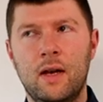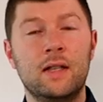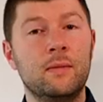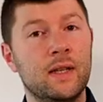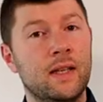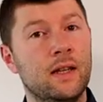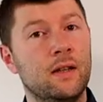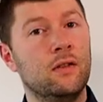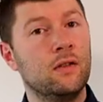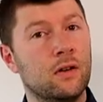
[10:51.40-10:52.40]
as a beginner,
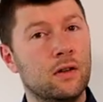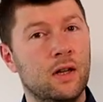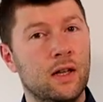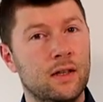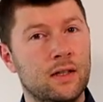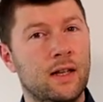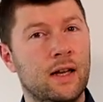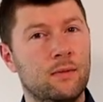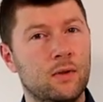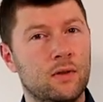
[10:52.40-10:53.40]
you're not going to
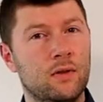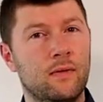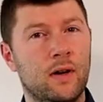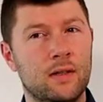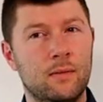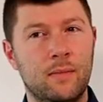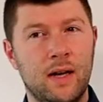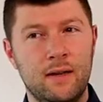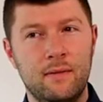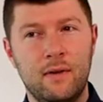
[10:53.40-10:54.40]
understand what's good advice and
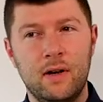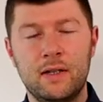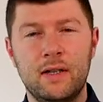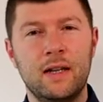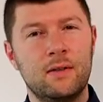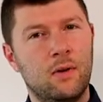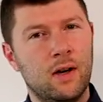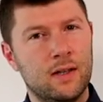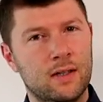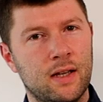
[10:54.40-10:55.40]
bad advice. That's
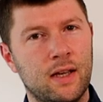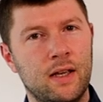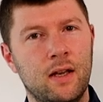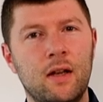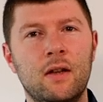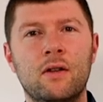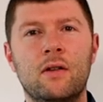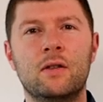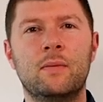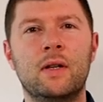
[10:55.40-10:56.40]
why I say
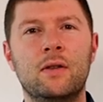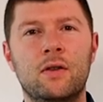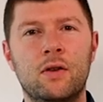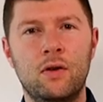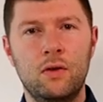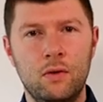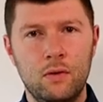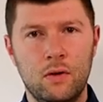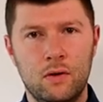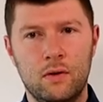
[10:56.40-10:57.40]
don't spend
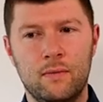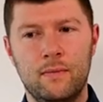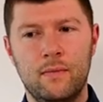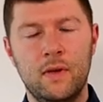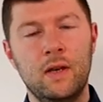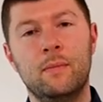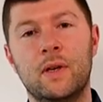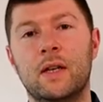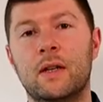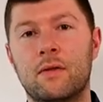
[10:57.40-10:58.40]
too long in
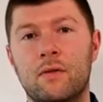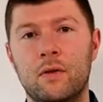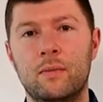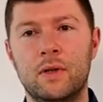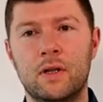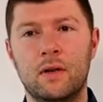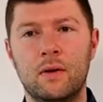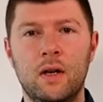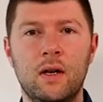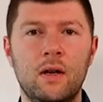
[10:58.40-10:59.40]
beginner groups, you know.
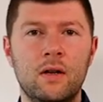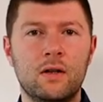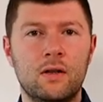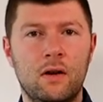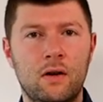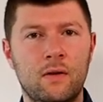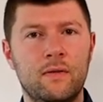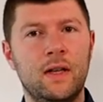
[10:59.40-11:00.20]
Start off